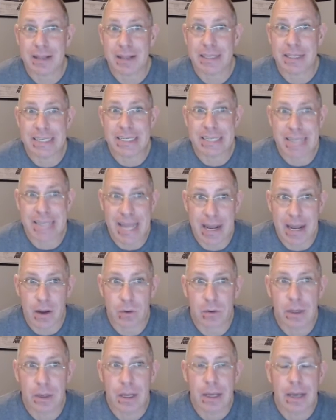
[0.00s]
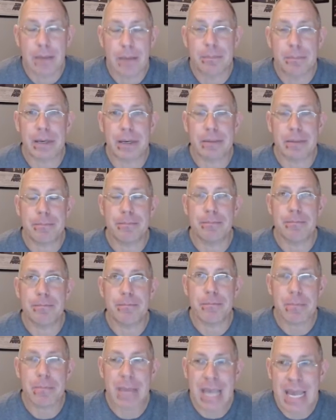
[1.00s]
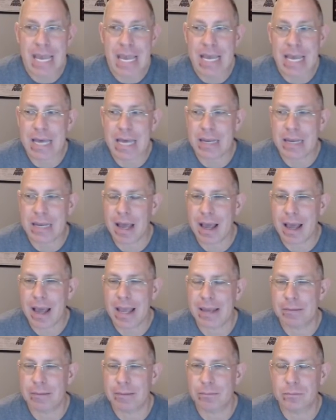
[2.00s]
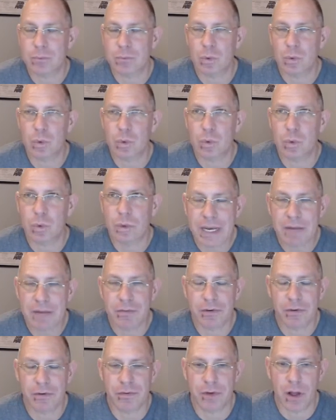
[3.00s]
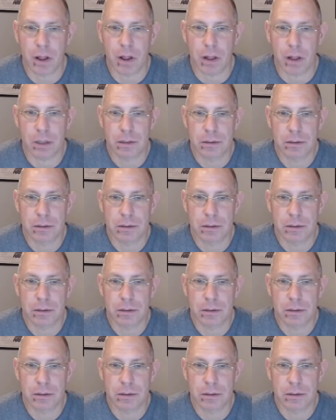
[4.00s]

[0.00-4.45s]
down, but man, I am ready for fall.